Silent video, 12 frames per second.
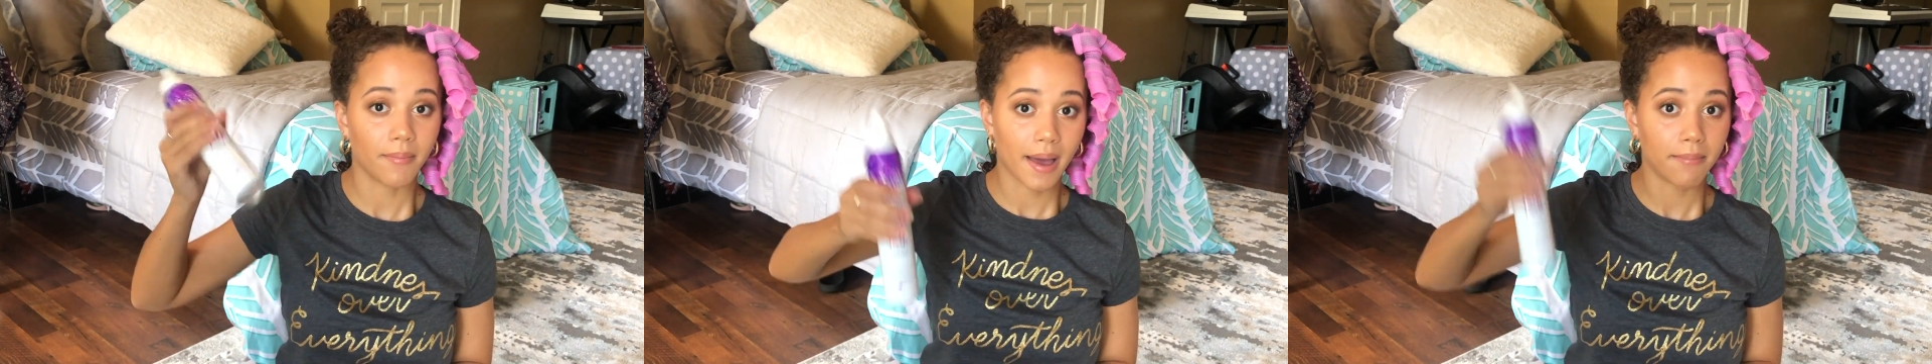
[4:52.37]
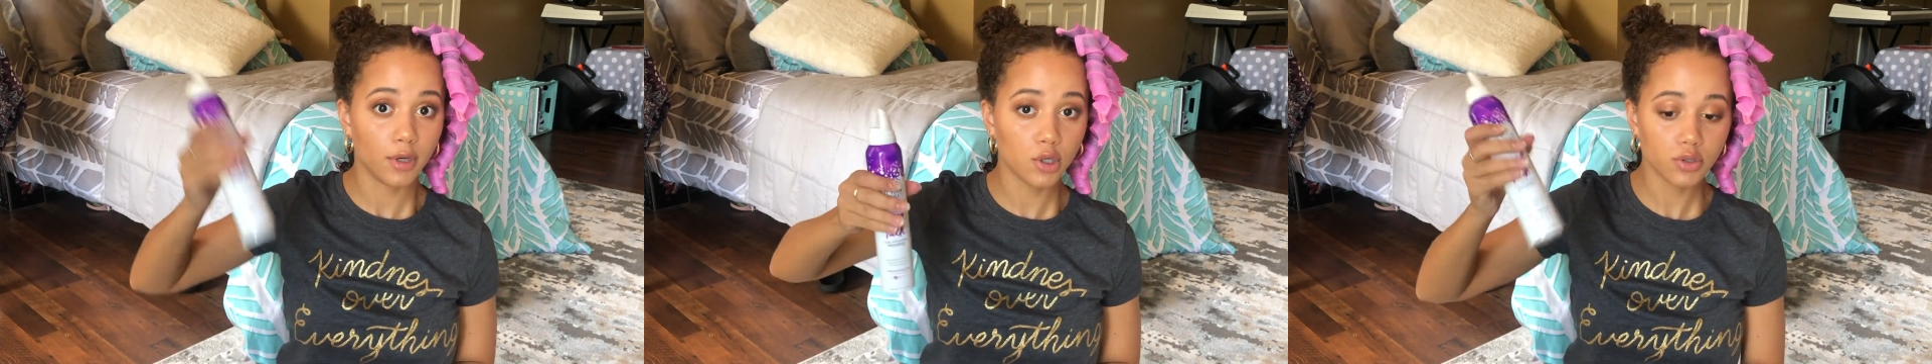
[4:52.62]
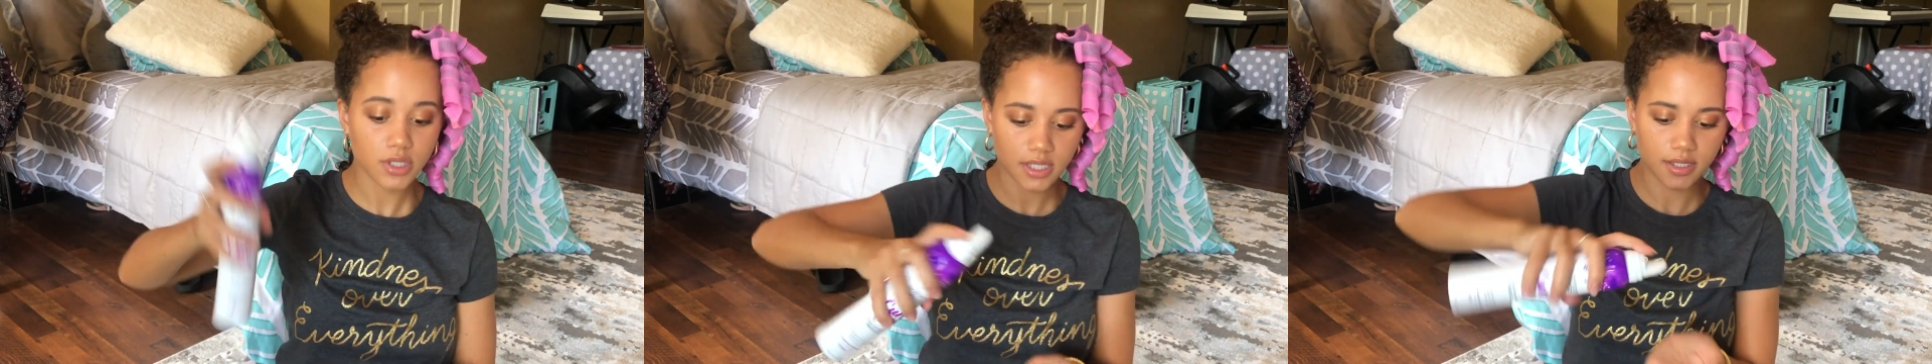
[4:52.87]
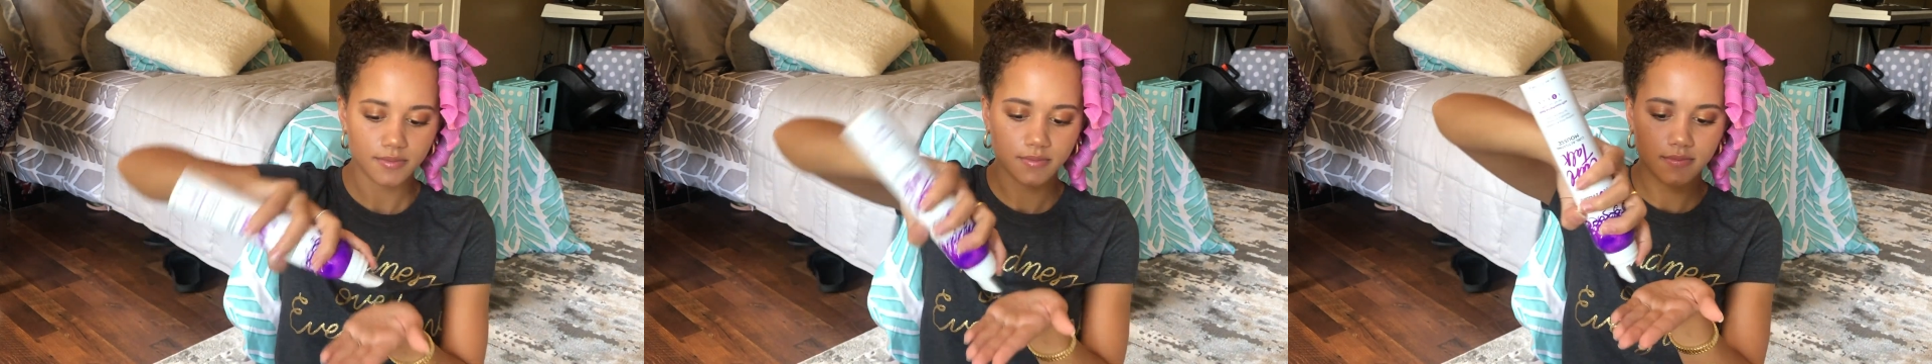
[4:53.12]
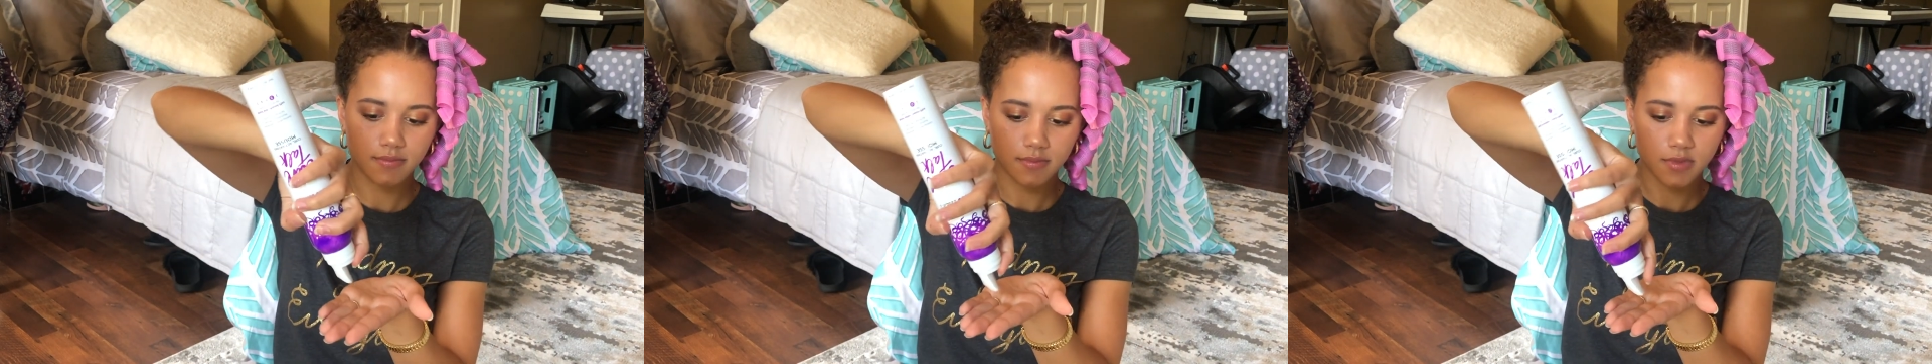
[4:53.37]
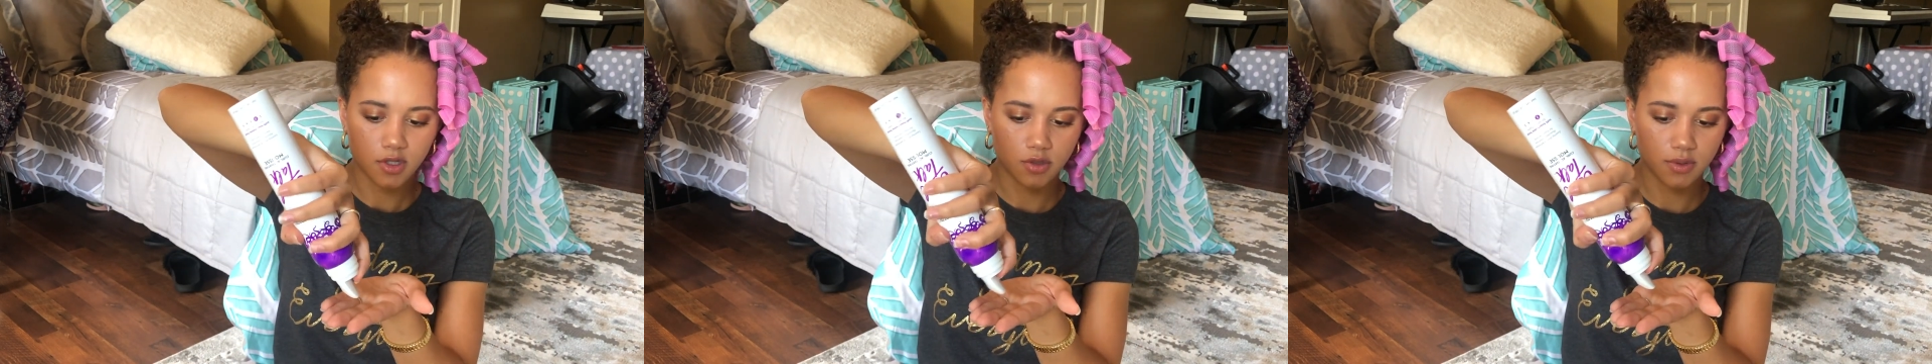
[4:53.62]
my mousse,
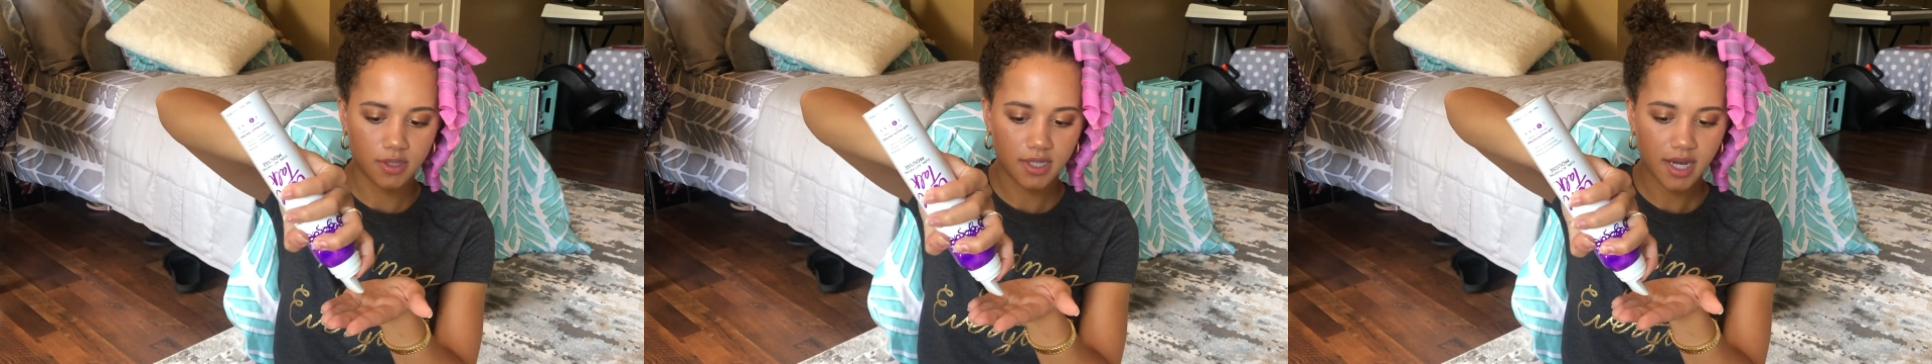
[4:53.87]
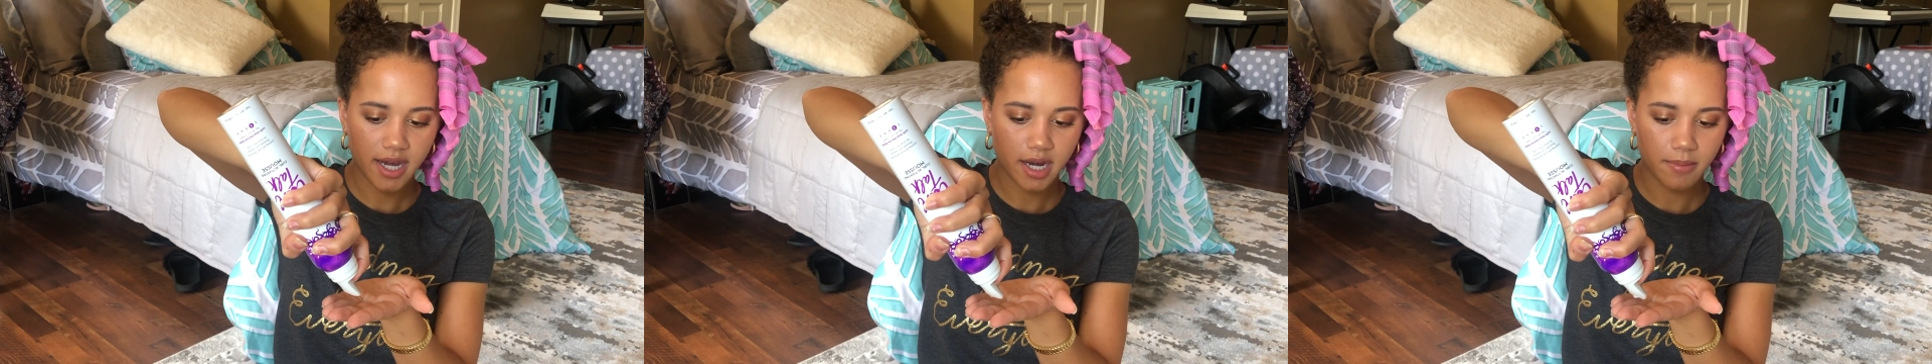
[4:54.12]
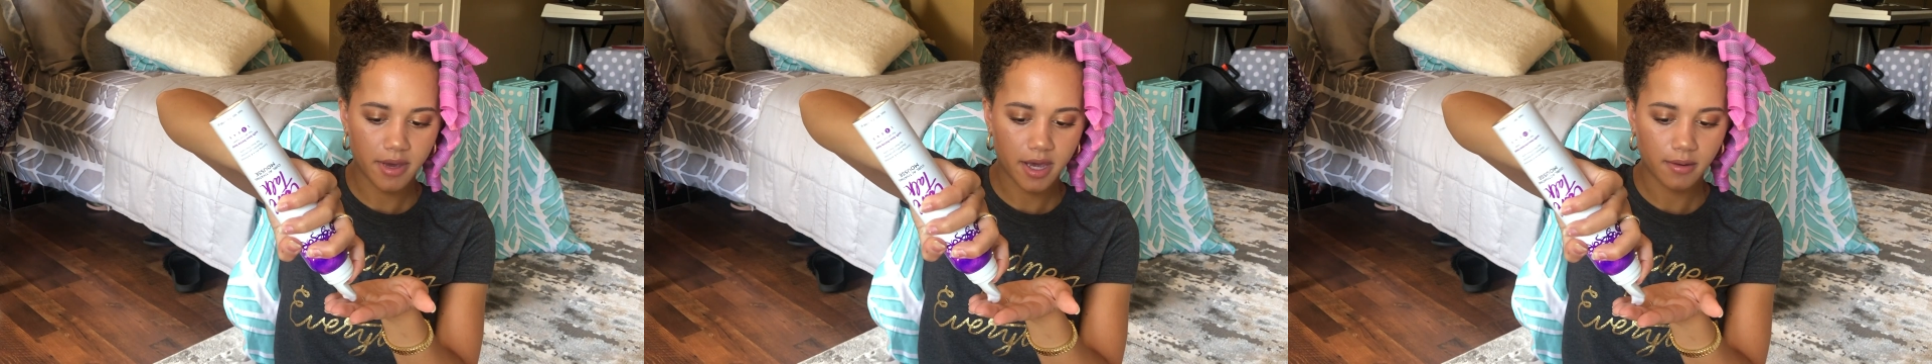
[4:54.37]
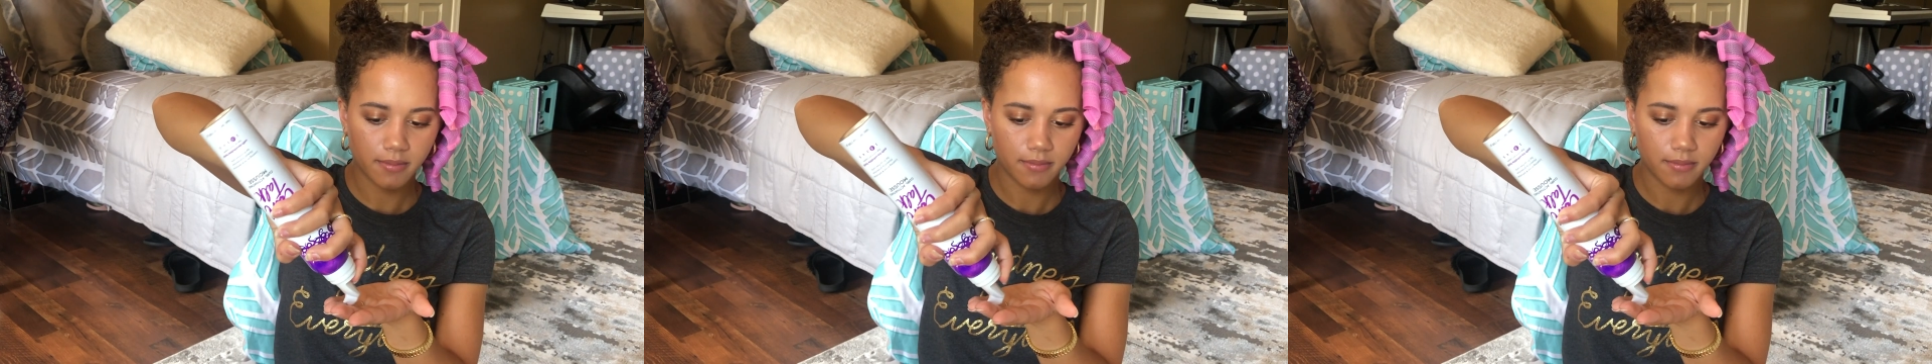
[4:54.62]
do a tiny bit,